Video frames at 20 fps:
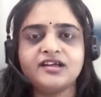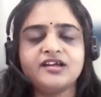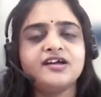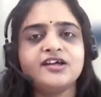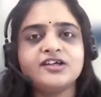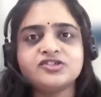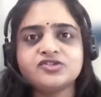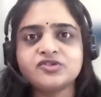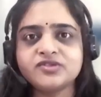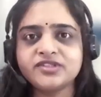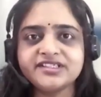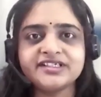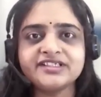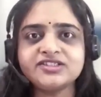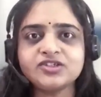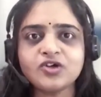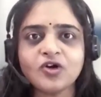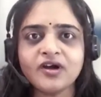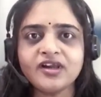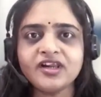So this is
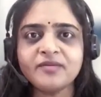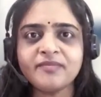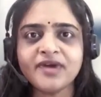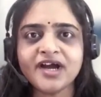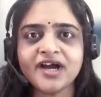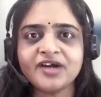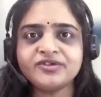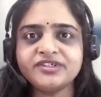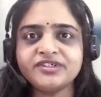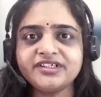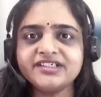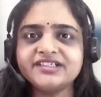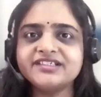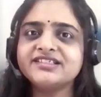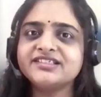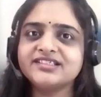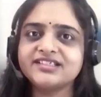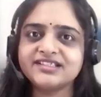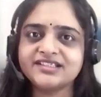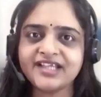all about.
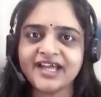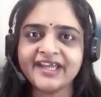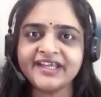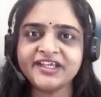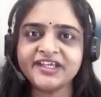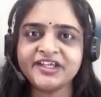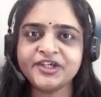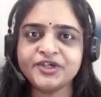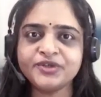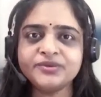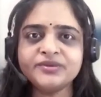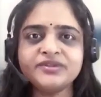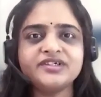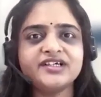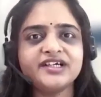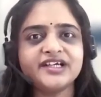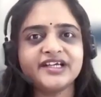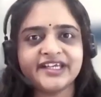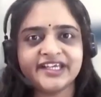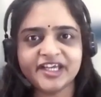Thank you.
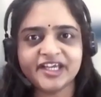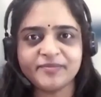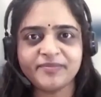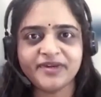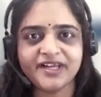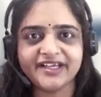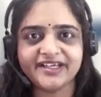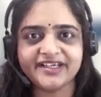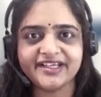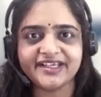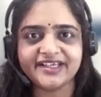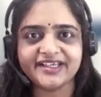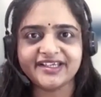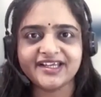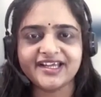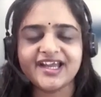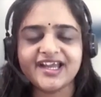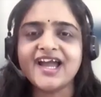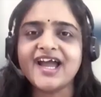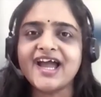Keep learning
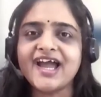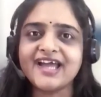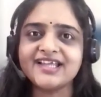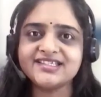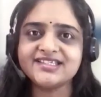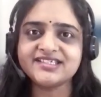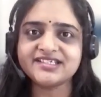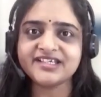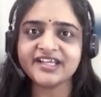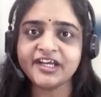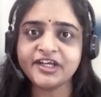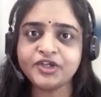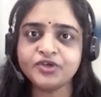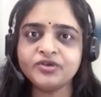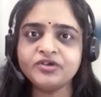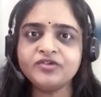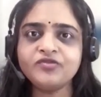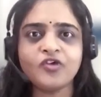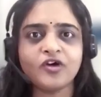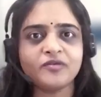and stay
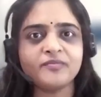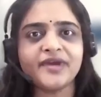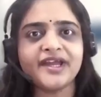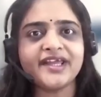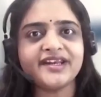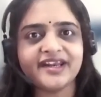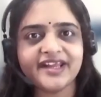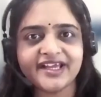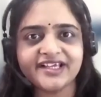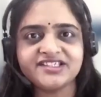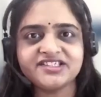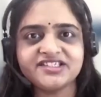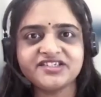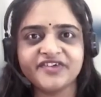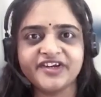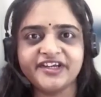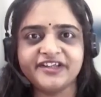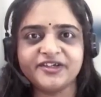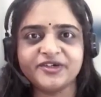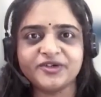tuned for my next
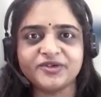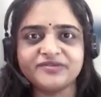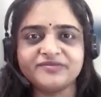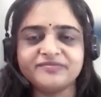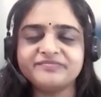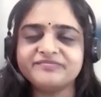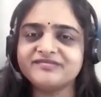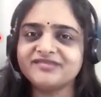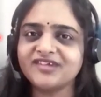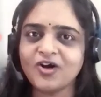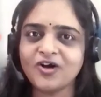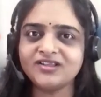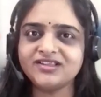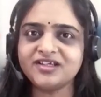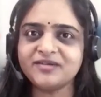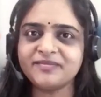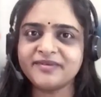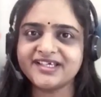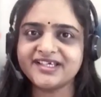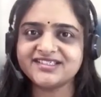video. All
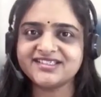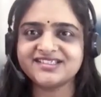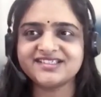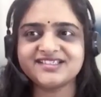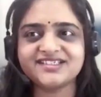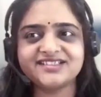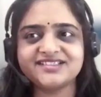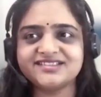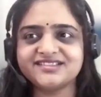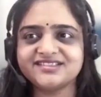the best.